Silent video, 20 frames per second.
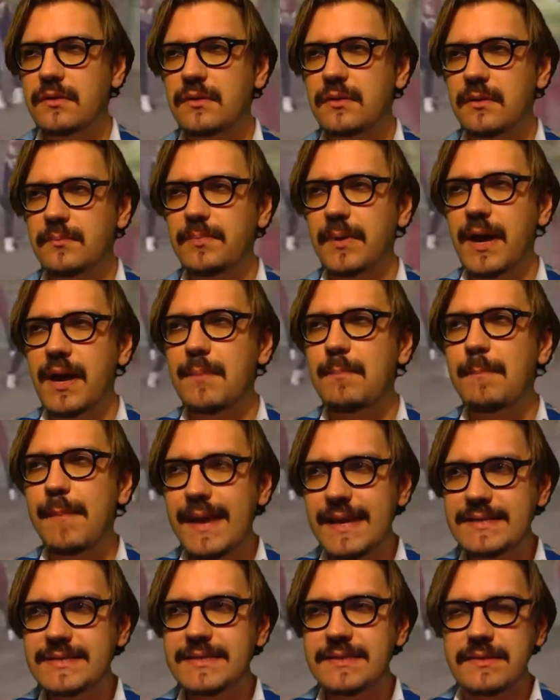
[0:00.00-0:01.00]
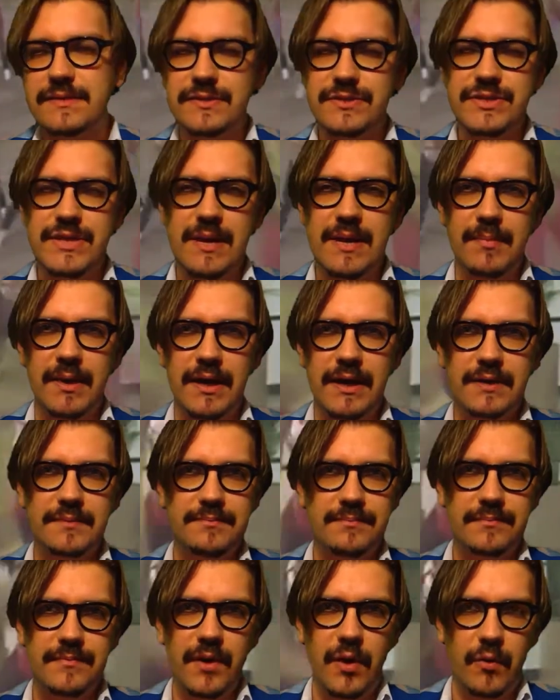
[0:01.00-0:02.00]
And by meet at the gym, I
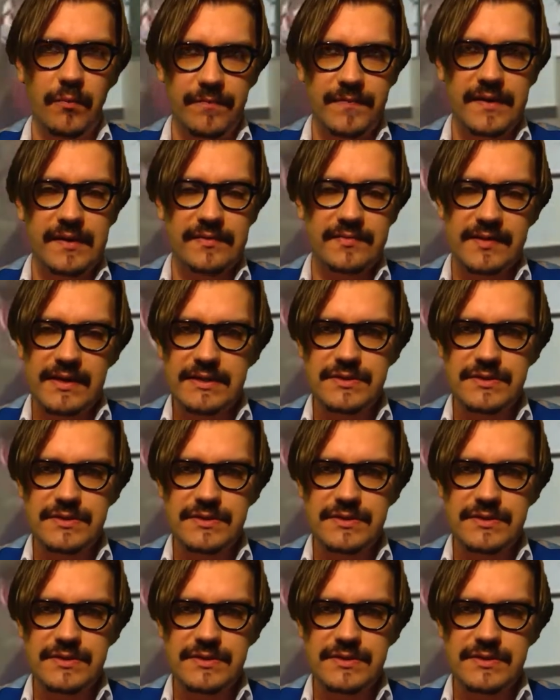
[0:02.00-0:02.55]
obviously